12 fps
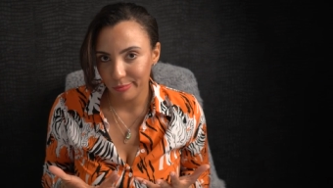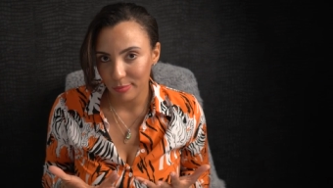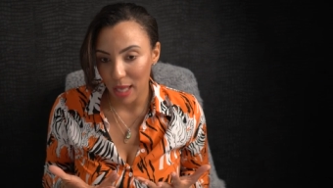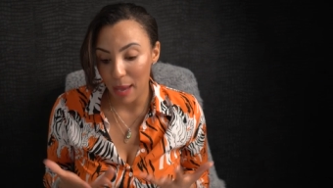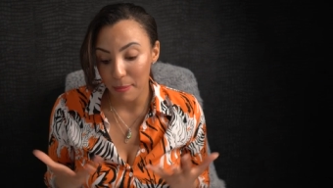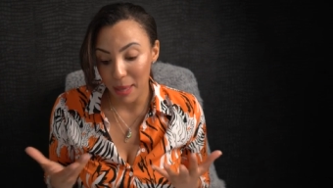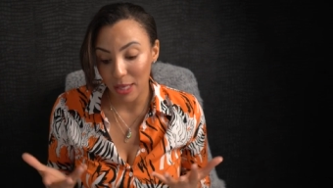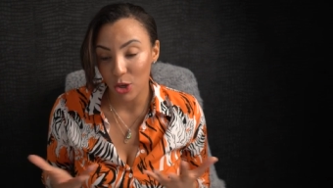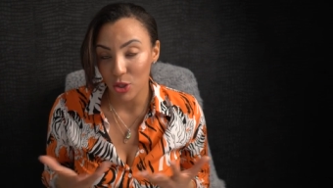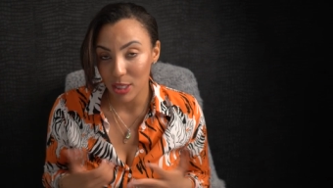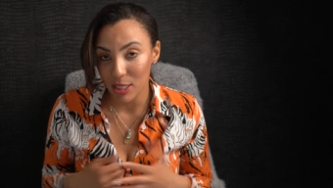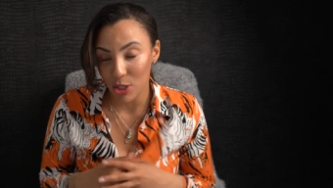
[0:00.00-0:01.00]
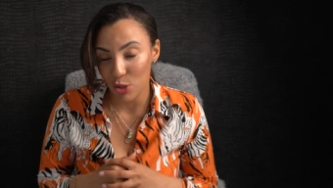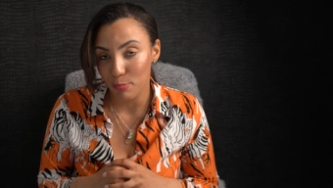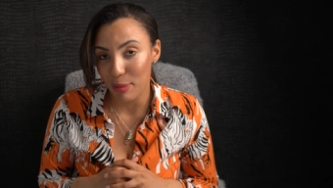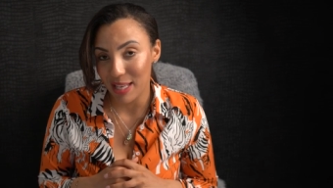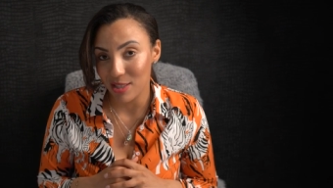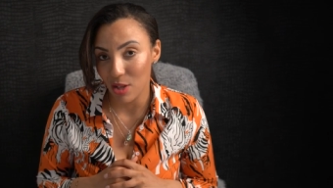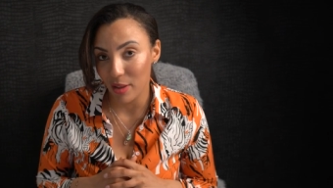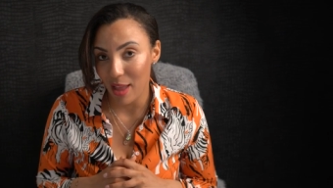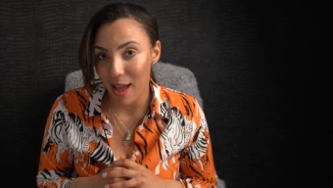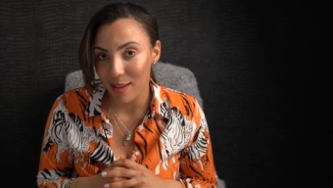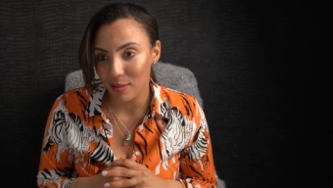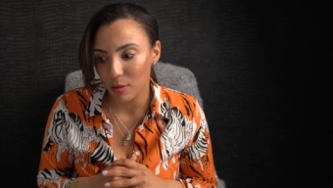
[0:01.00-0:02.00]
and make your decision based on
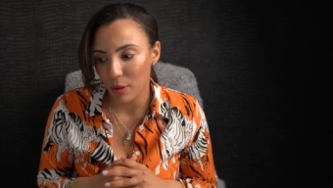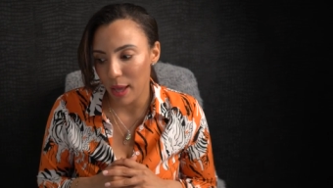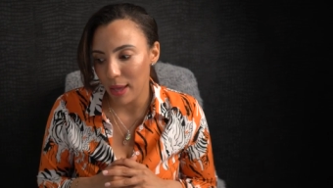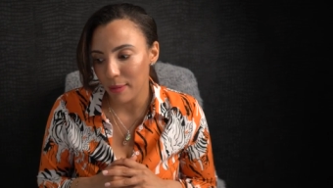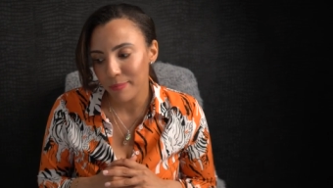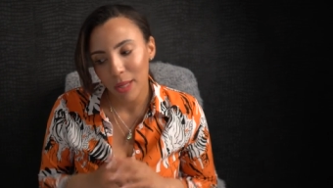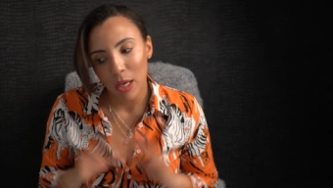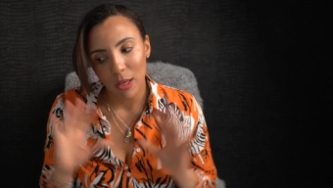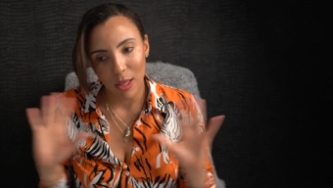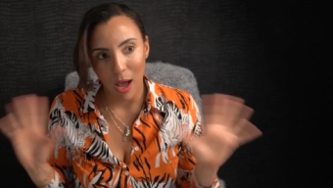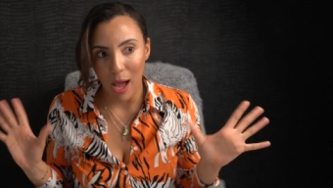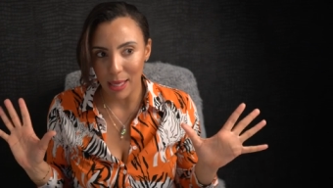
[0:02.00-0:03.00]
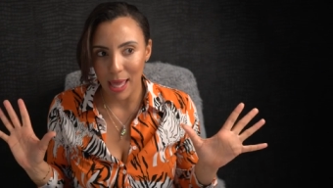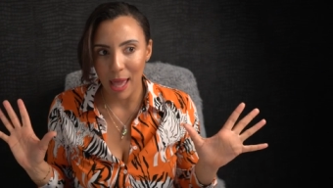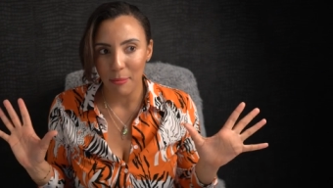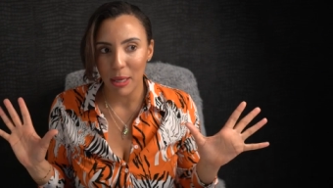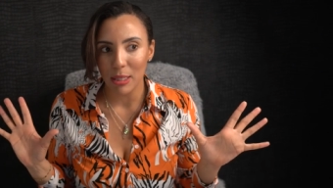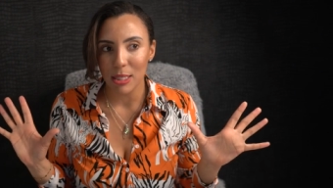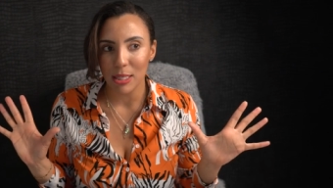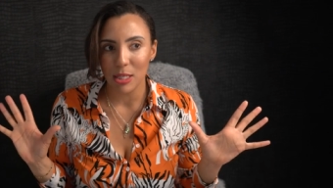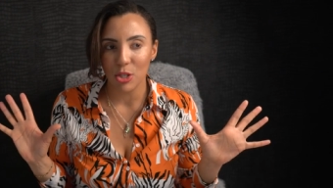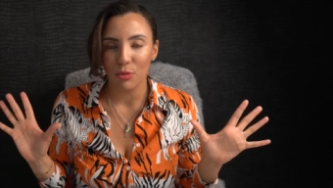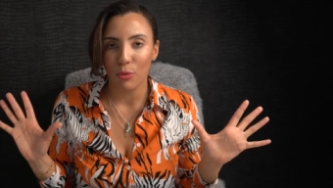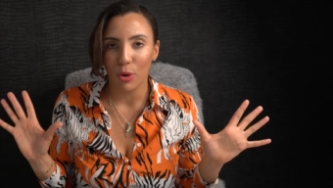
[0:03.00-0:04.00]
that, okay? I can't make the
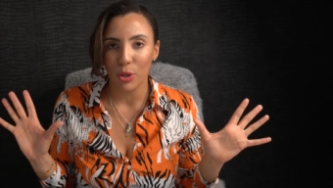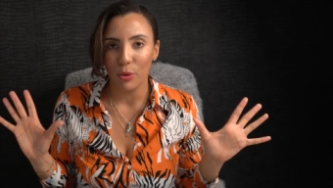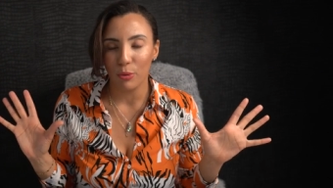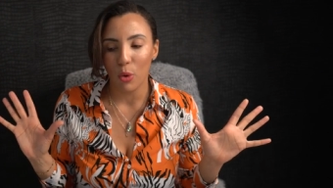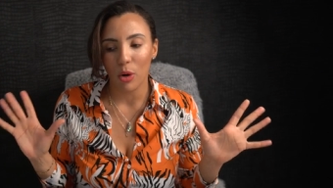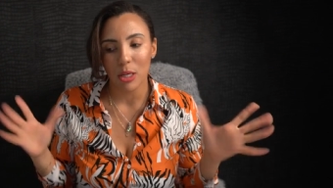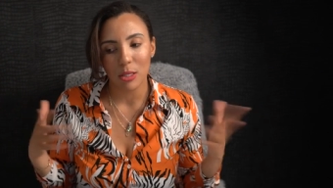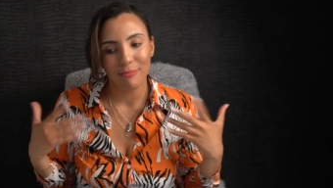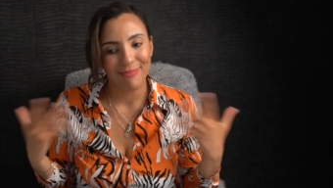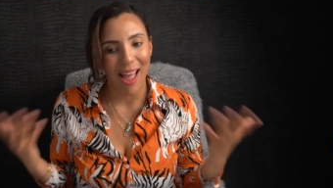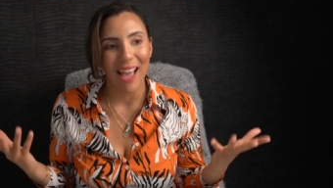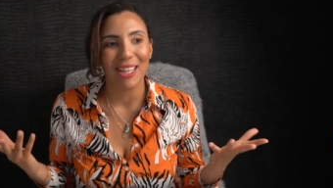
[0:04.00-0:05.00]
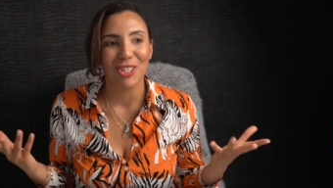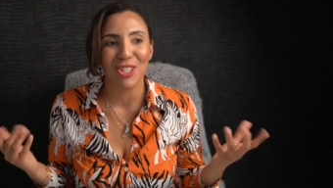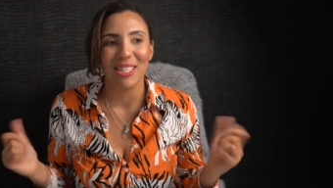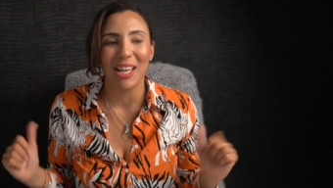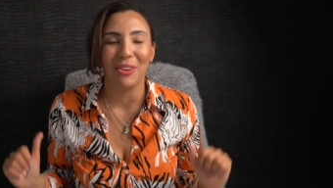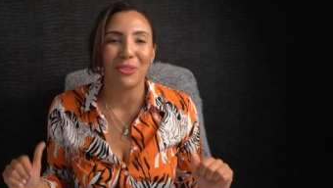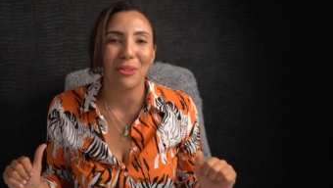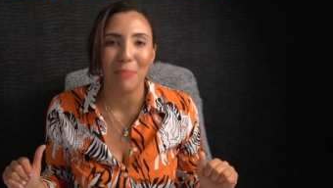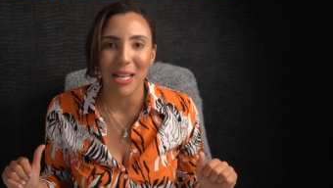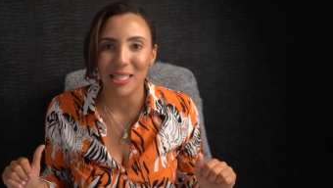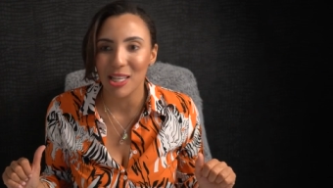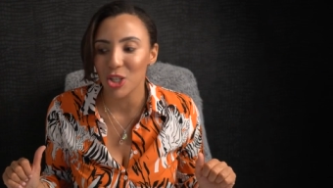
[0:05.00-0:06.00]
decision for you, of course. I can just tell you the
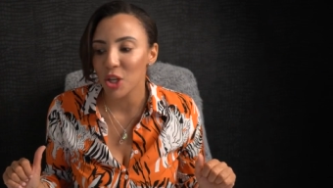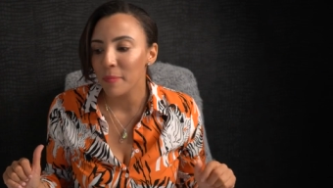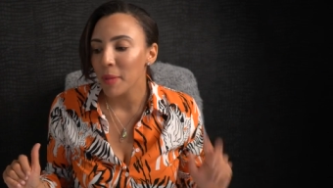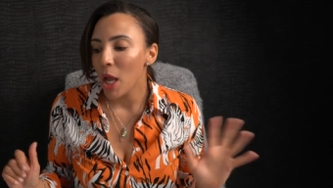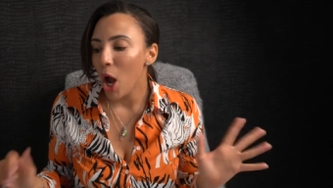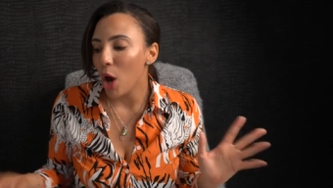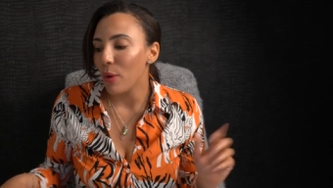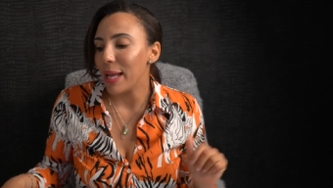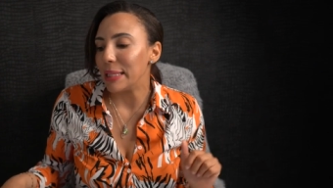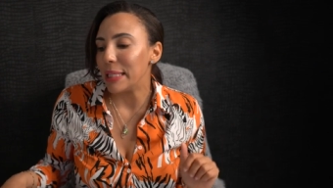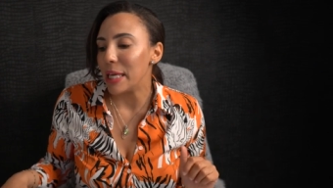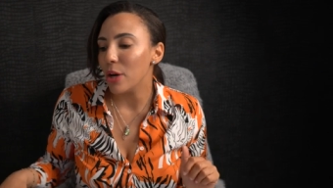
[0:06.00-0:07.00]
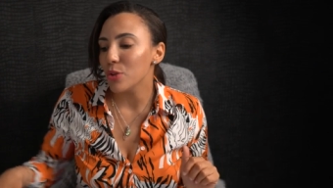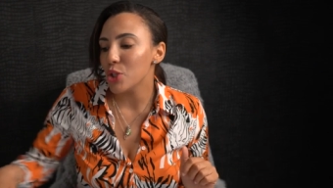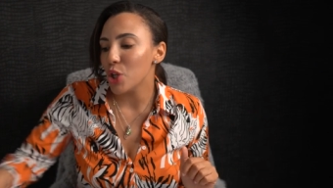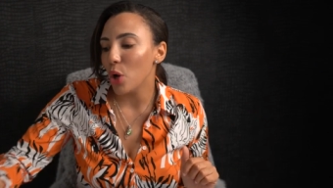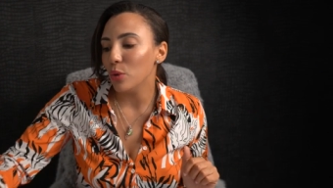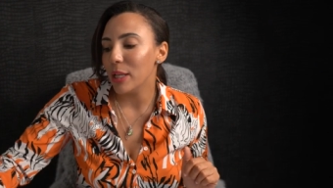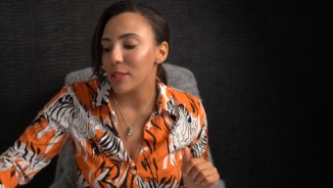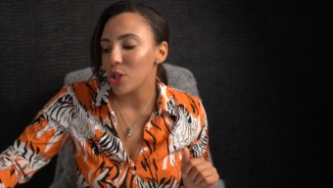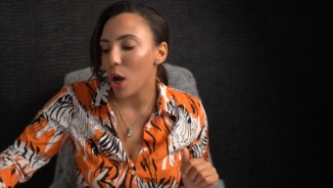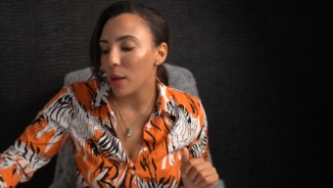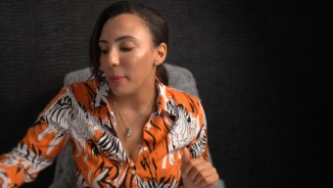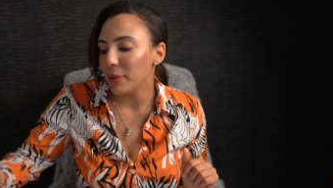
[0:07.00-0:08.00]
message. All right, Leo, so let's
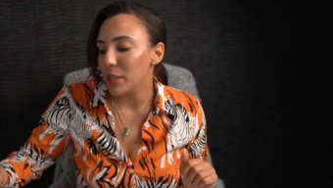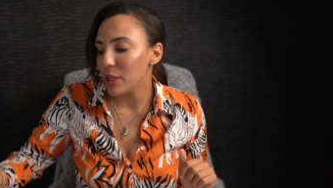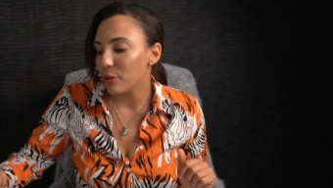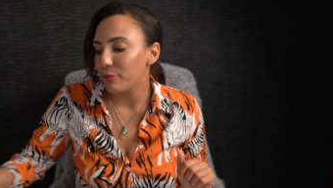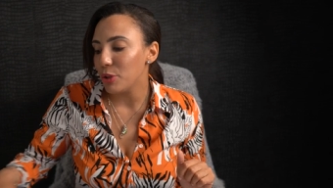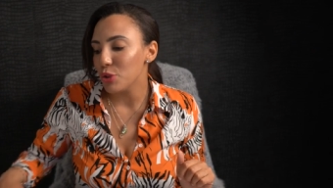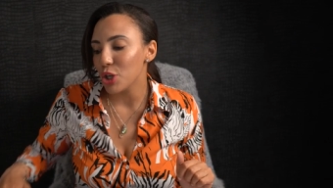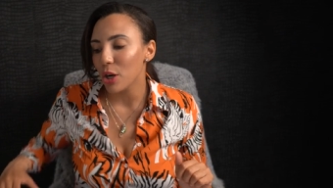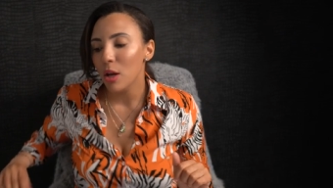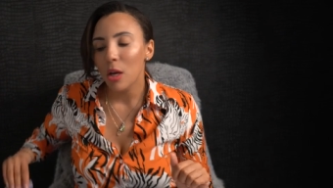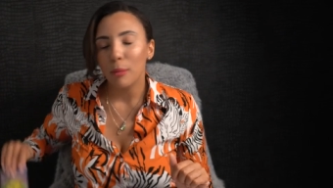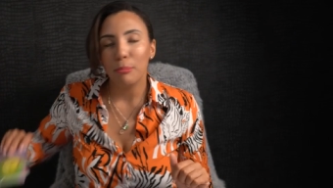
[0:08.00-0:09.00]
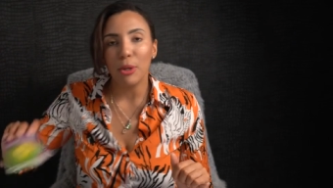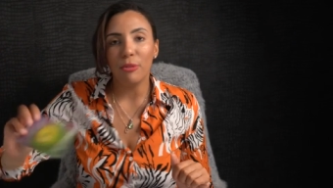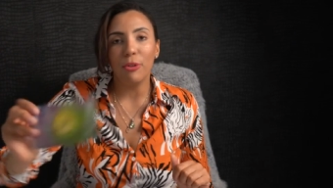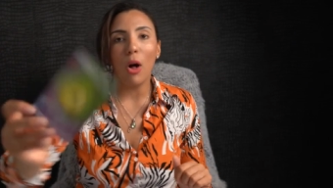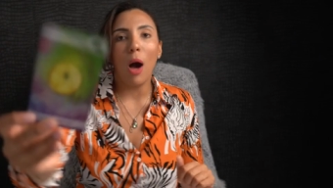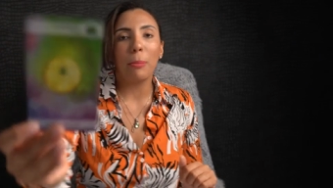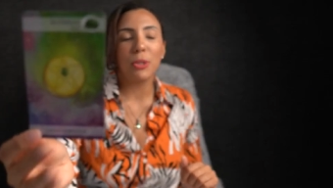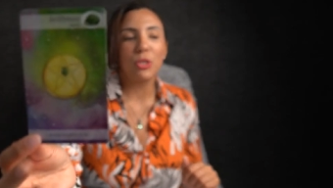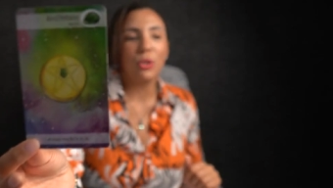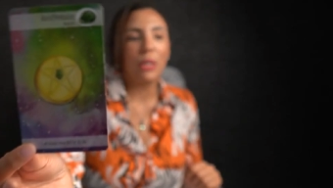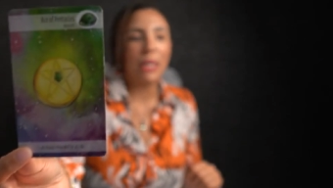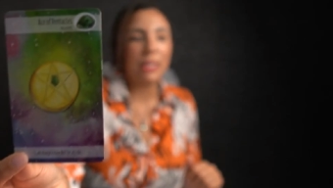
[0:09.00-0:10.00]
talk about the near future. Beautiful
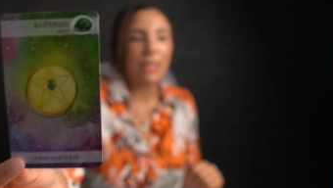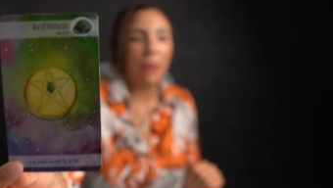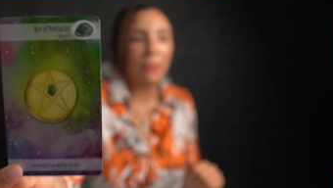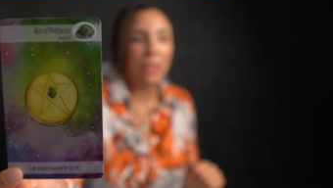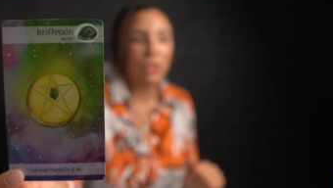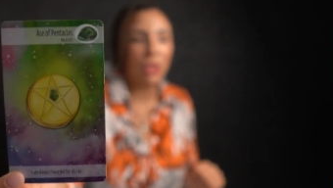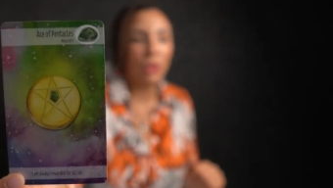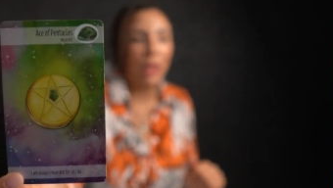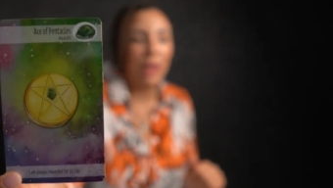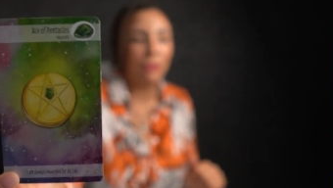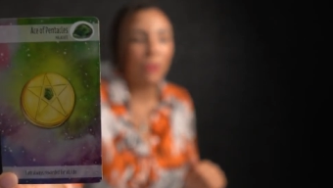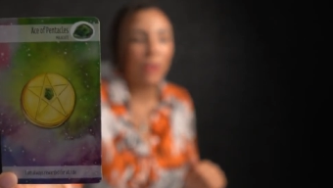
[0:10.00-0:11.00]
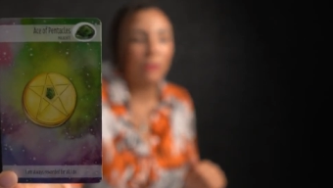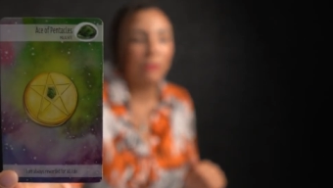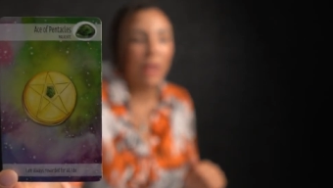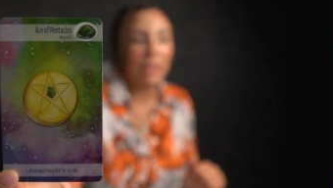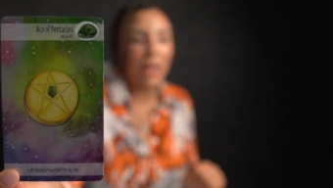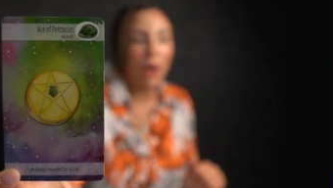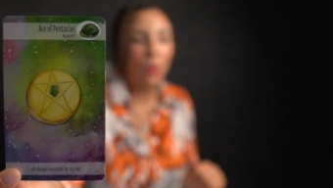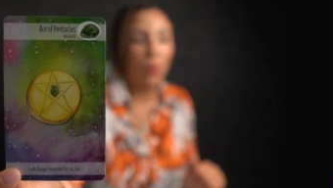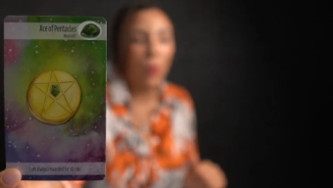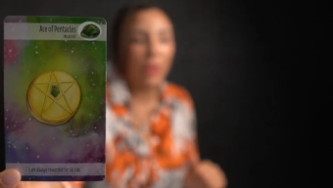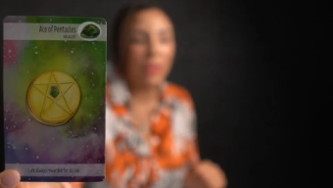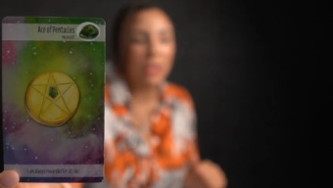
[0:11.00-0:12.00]
opportunity is coming into your life. We're going to find out
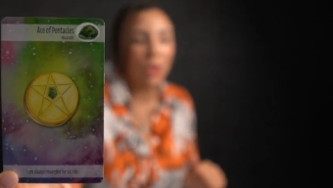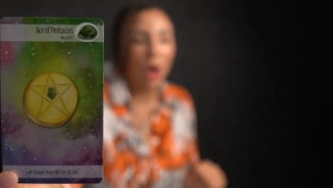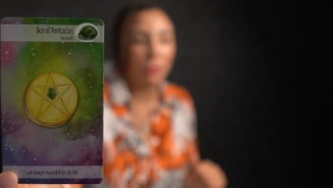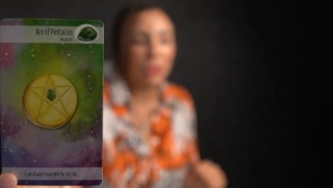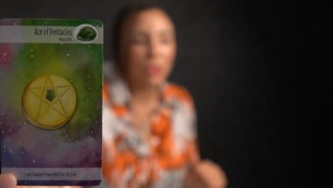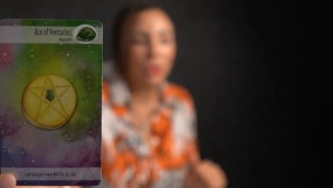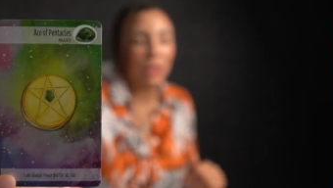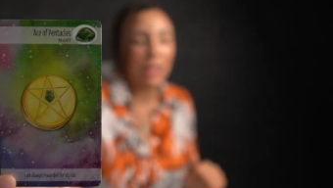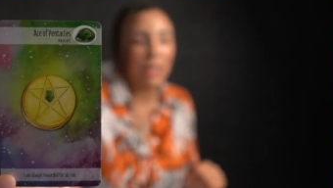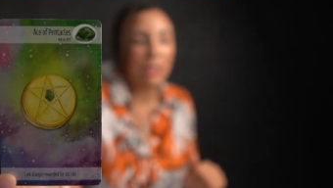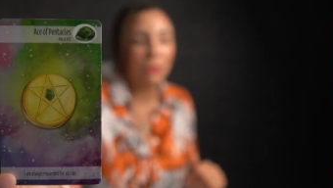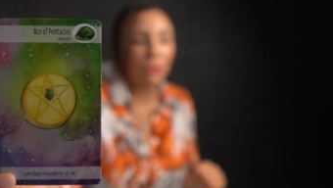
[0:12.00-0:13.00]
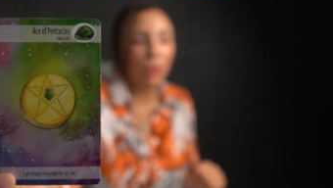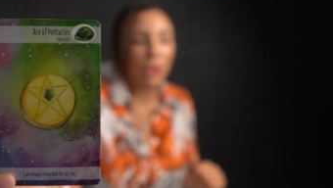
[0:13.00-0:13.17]
what this opportunity is for